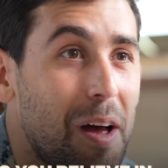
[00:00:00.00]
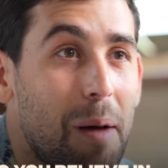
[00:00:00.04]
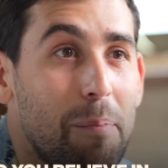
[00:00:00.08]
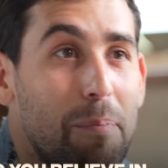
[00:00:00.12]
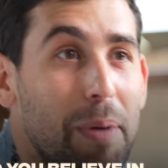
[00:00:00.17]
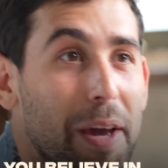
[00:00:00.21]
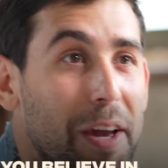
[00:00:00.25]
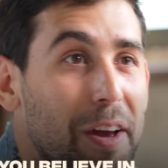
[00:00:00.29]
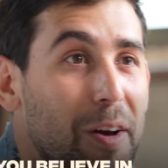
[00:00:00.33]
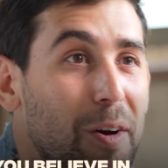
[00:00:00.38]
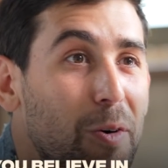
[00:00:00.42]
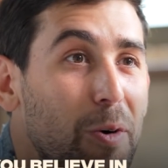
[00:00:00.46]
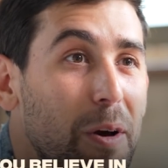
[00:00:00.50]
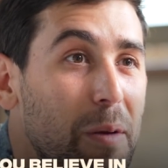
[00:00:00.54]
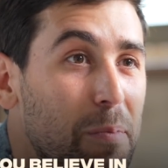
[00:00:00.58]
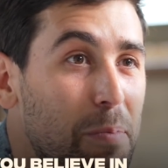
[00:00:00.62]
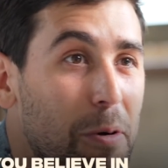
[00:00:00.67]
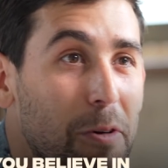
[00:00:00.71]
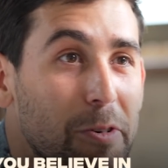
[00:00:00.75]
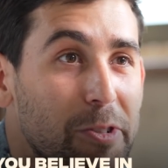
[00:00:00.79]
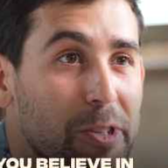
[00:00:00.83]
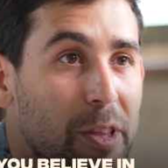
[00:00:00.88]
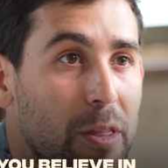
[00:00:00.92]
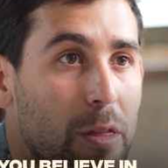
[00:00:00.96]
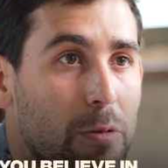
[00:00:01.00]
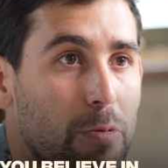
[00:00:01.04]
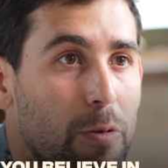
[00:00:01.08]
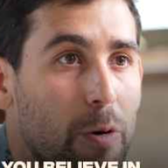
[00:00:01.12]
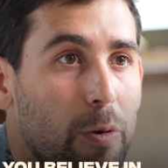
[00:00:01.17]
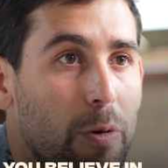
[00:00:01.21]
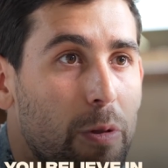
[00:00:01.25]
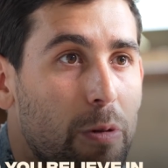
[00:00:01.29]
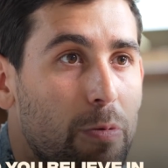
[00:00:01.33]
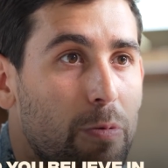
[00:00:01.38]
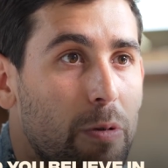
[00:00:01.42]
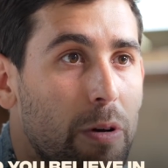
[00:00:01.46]
a Bitcoin person through
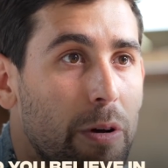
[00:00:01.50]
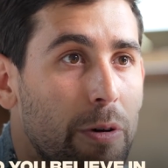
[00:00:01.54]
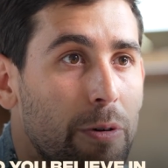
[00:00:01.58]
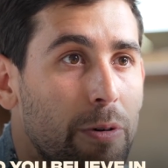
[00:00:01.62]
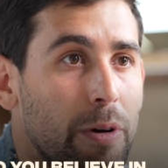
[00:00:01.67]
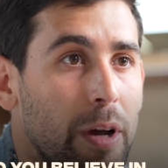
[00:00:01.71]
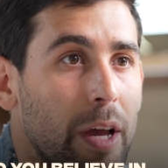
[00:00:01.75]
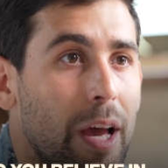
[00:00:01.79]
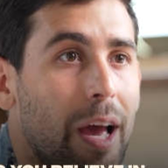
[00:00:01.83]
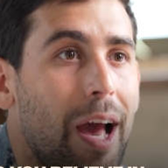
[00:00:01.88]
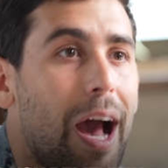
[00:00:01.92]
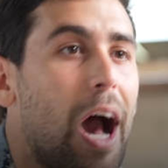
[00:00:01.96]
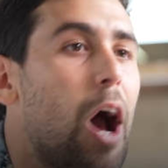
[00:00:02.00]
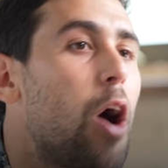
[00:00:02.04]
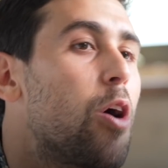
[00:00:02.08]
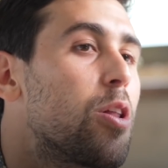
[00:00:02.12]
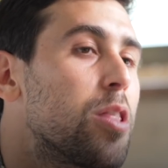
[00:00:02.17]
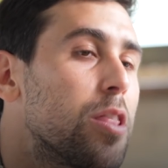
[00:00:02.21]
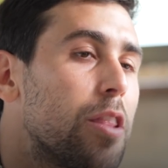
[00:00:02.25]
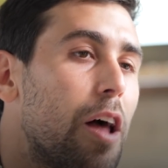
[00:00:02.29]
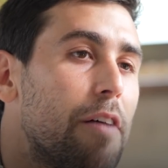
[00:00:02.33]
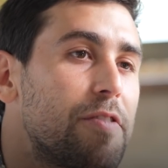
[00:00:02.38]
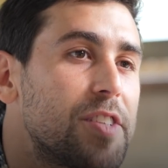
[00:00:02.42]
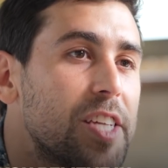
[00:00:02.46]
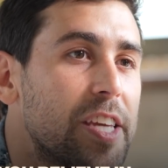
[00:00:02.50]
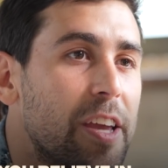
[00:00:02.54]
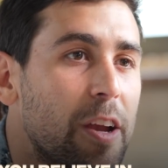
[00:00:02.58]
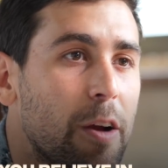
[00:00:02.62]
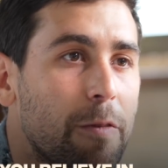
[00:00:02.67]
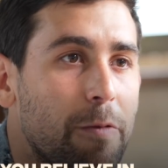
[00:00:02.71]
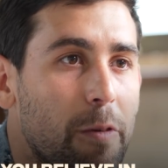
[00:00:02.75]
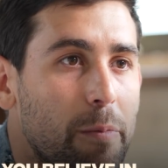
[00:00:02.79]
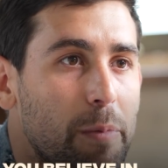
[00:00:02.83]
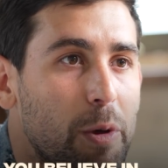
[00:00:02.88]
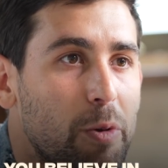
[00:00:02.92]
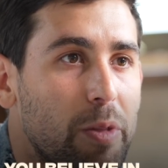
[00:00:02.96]
and through? I would love to hear
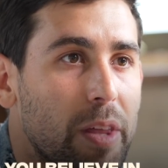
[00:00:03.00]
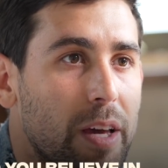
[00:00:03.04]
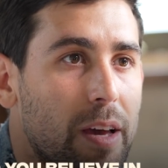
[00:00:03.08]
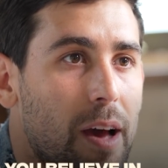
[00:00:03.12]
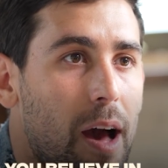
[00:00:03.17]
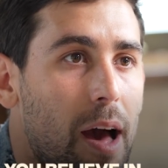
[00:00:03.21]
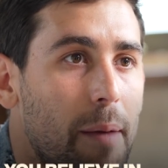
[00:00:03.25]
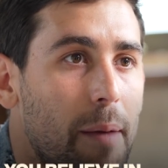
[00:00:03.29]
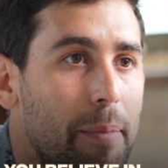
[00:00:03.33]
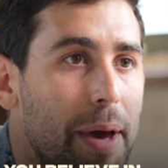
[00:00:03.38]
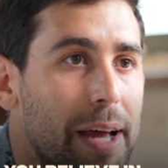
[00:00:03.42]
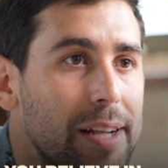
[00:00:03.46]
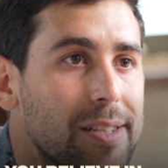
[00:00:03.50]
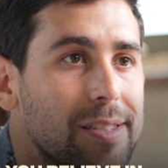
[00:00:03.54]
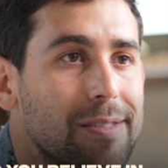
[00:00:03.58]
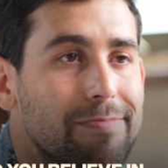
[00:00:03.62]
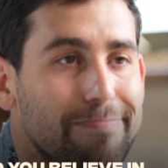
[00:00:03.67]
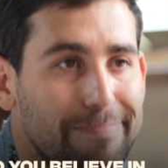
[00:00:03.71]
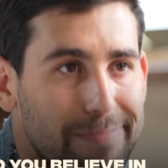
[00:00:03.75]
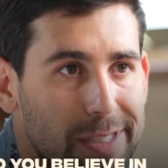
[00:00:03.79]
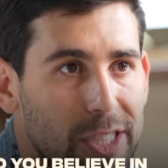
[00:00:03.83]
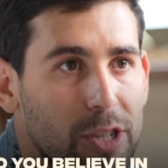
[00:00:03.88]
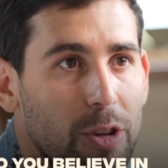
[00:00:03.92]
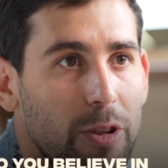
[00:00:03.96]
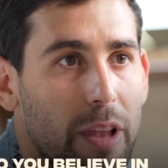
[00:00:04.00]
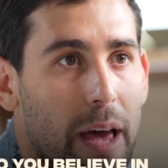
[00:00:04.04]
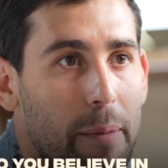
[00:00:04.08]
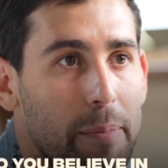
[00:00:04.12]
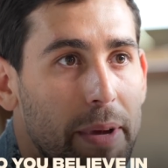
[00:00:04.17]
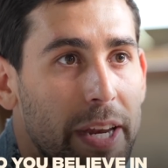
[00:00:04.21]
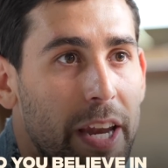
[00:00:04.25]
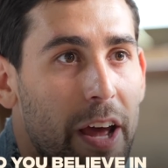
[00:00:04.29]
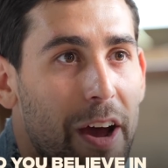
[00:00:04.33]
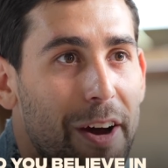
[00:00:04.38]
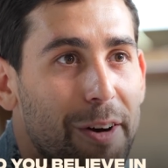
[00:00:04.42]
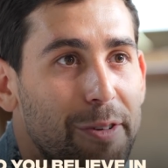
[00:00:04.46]
from you in the comments, so let me
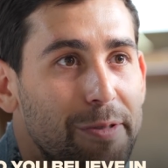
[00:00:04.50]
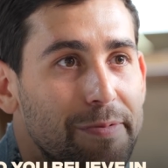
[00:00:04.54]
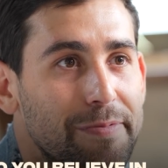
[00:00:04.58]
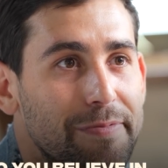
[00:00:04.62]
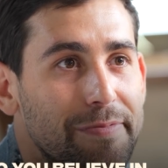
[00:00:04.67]
know.